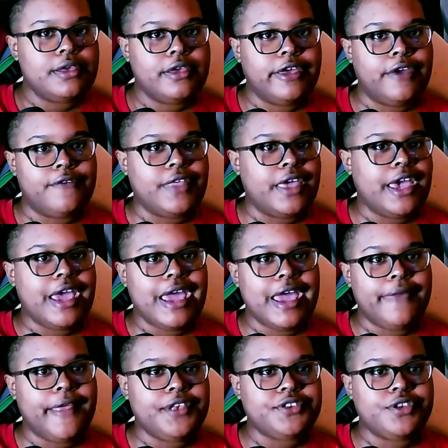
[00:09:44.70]
if they had
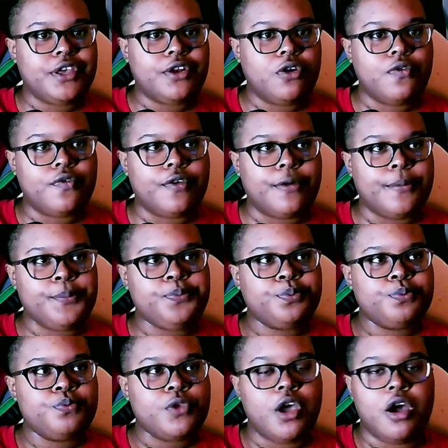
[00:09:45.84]
they sent over
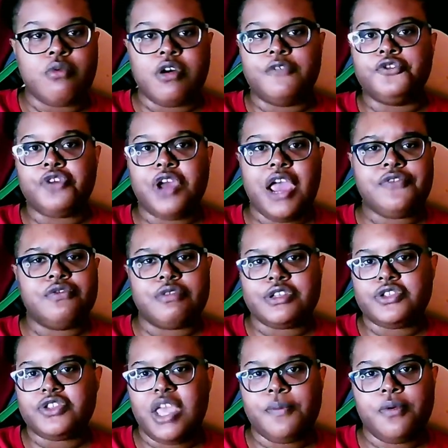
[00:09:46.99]
a rough draft or a
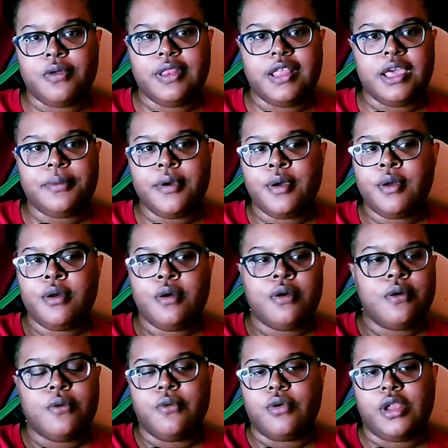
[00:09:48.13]
sample clip
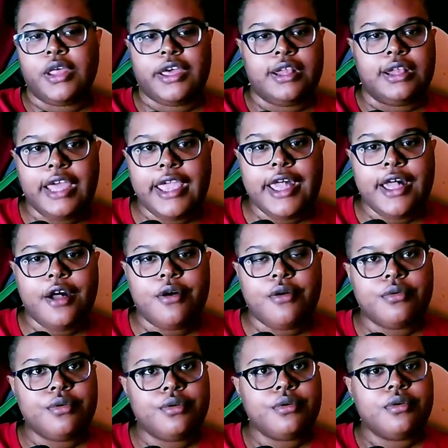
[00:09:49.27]
or like a layout
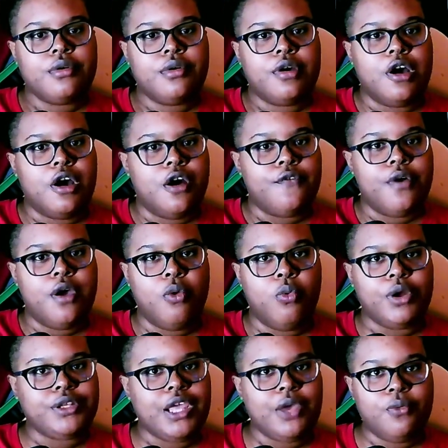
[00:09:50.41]
of
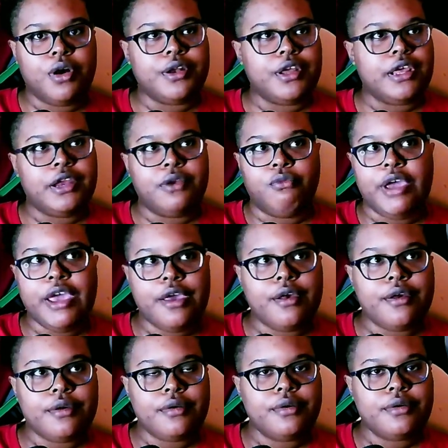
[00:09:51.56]
what they wanted and
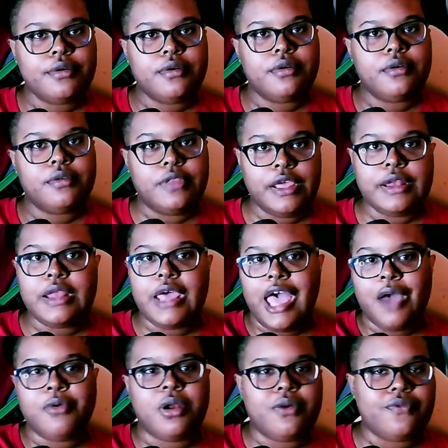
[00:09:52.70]
where, then I
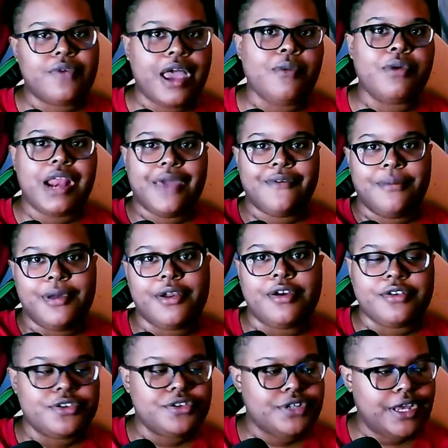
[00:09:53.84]
would have a better
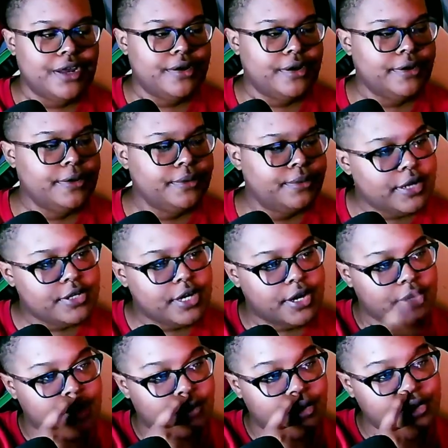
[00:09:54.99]
understanding. I said,
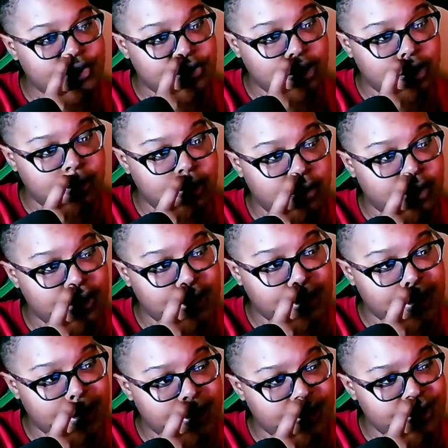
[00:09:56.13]
do you want the slow mo when the
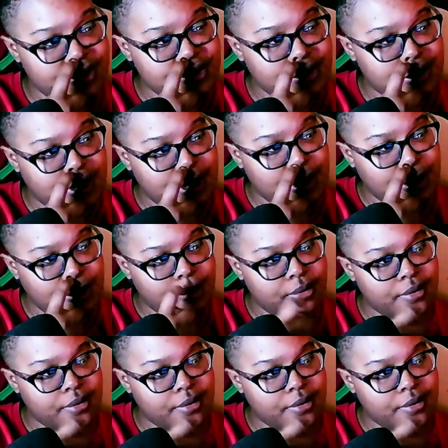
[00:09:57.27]
guy does the layup?